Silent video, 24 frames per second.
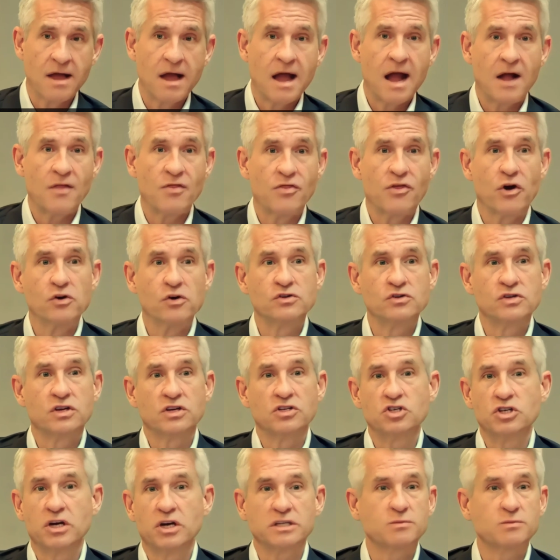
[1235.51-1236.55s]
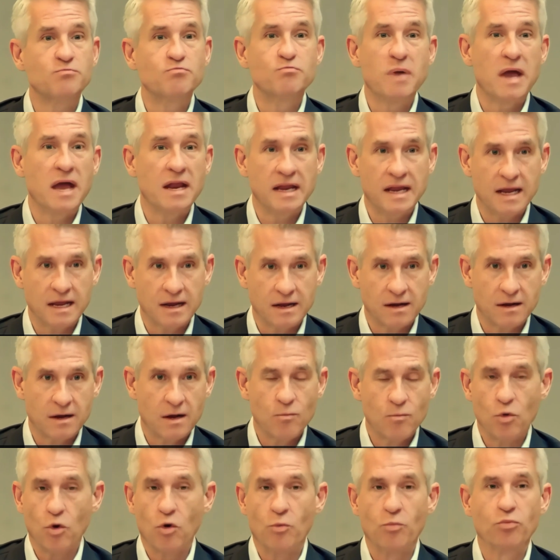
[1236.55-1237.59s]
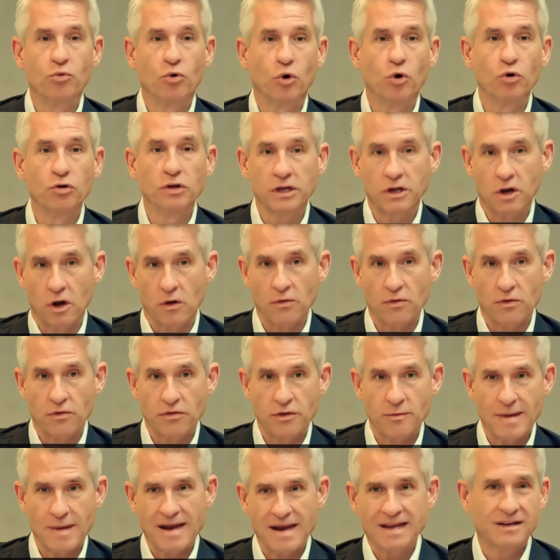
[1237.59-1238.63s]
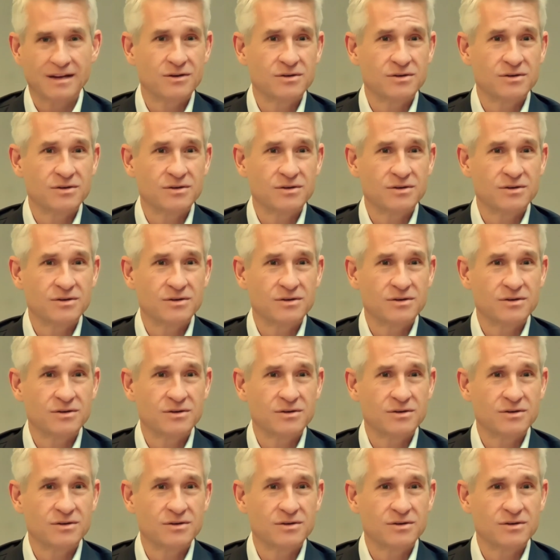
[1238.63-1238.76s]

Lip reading: and those that are just betting more broadly on the thematic.